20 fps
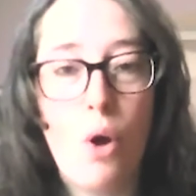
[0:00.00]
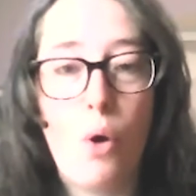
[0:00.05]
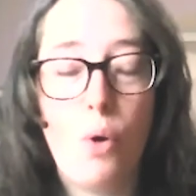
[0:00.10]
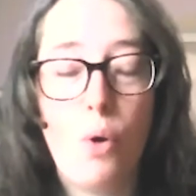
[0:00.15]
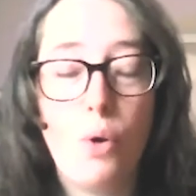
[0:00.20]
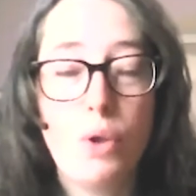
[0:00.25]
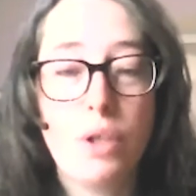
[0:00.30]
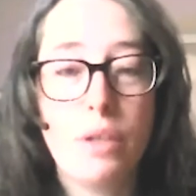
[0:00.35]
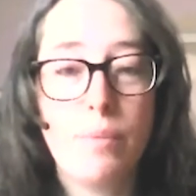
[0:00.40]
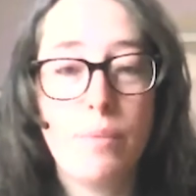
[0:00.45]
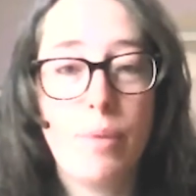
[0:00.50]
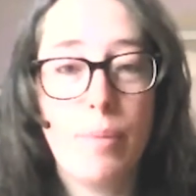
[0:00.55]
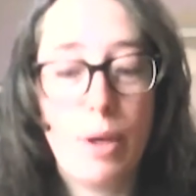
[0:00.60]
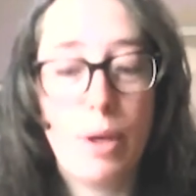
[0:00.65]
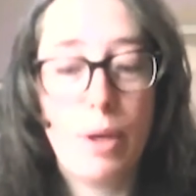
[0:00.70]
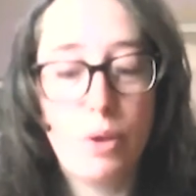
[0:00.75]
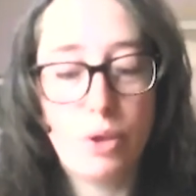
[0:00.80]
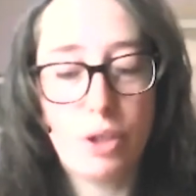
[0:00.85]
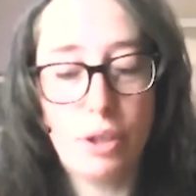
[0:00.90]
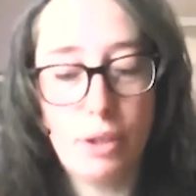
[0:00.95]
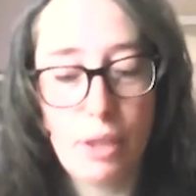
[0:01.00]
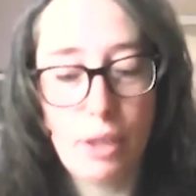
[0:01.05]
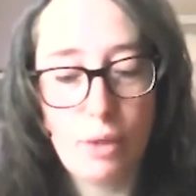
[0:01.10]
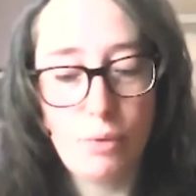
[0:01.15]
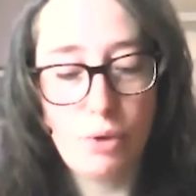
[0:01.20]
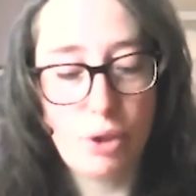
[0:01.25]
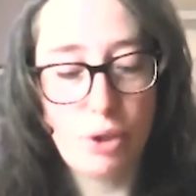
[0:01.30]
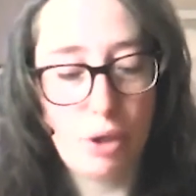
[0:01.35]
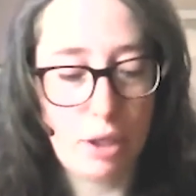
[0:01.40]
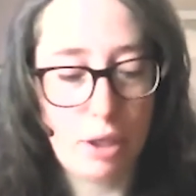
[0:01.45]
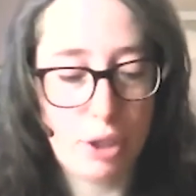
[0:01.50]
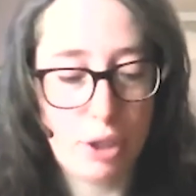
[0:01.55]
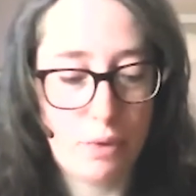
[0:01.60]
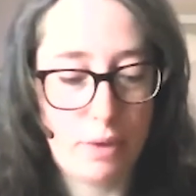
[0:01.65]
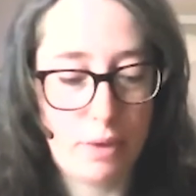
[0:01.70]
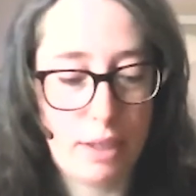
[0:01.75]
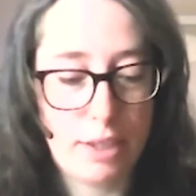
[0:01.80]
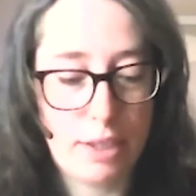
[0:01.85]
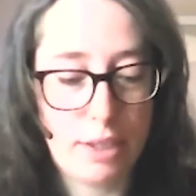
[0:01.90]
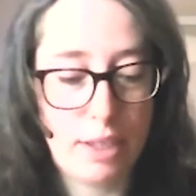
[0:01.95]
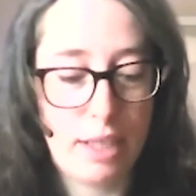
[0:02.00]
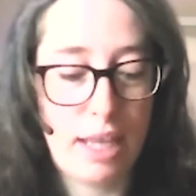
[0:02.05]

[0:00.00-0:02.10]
also proposed a loan to Austria so